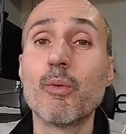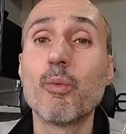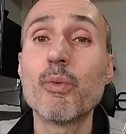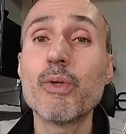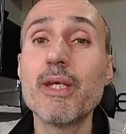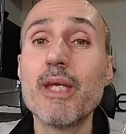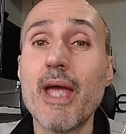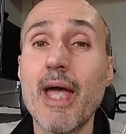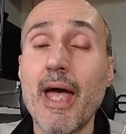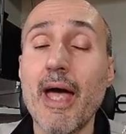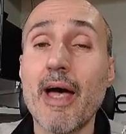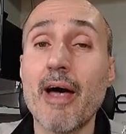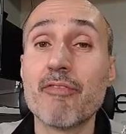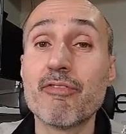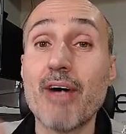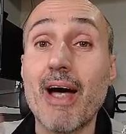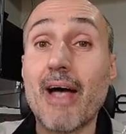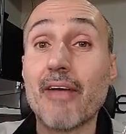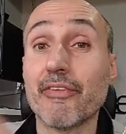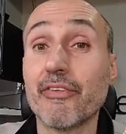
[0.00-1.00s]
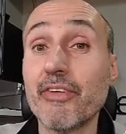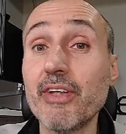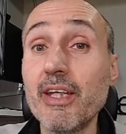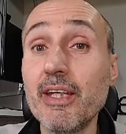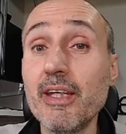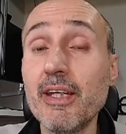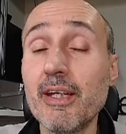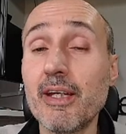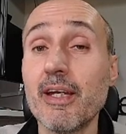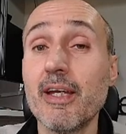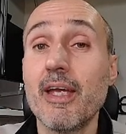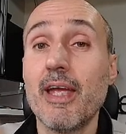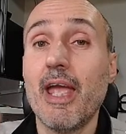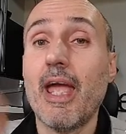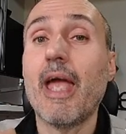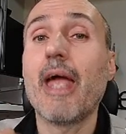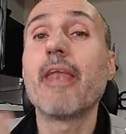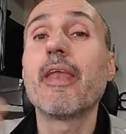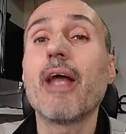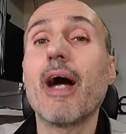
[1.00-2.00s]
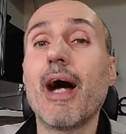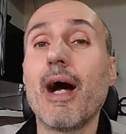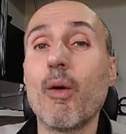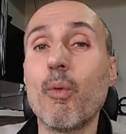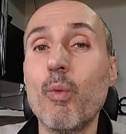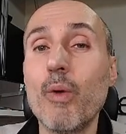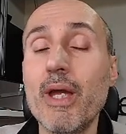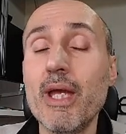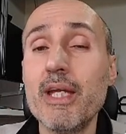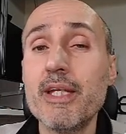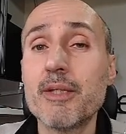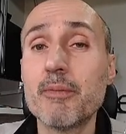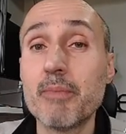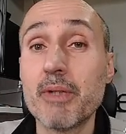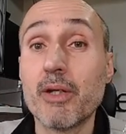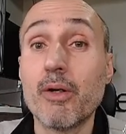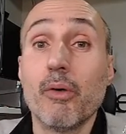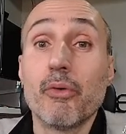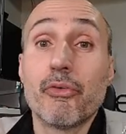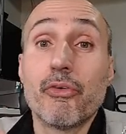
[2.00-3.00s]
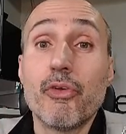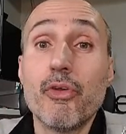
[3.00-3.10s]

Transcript: we have a sync and await because,